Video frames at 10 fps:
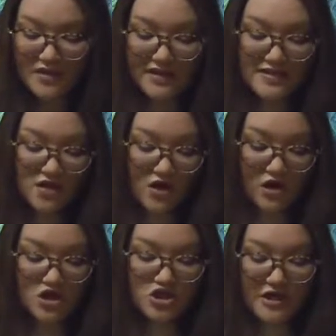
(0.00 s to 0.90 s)
these
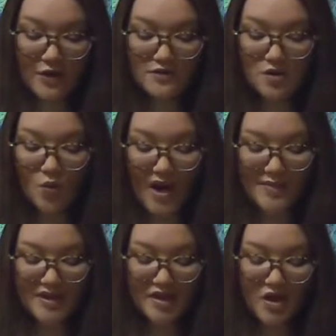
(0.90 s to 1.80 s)
are Shout
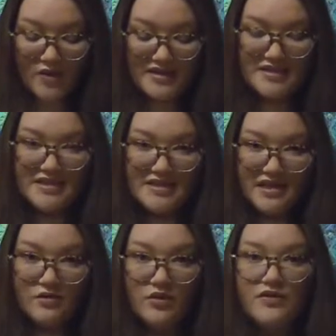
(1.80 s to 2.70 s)
Wipe and Go Instant
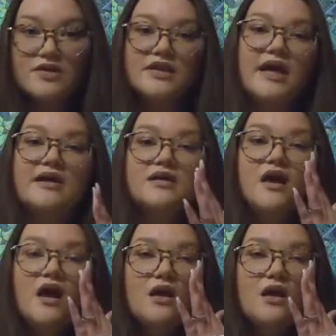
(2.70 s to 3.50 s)
Stain Removers, and